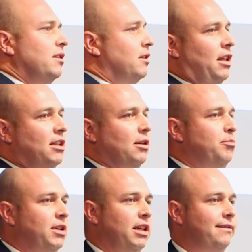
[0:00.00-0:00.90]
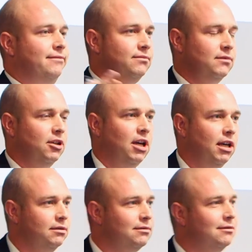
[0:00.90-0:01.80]
Now that's a big,
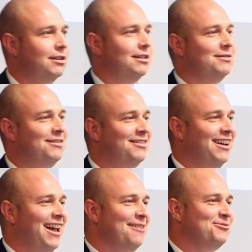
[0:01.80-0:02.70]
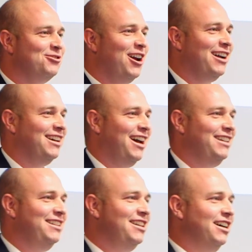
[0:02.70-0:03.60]
abstract
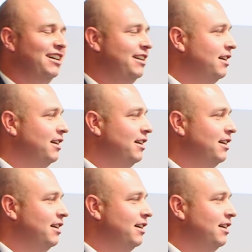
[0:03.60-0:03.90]
idea,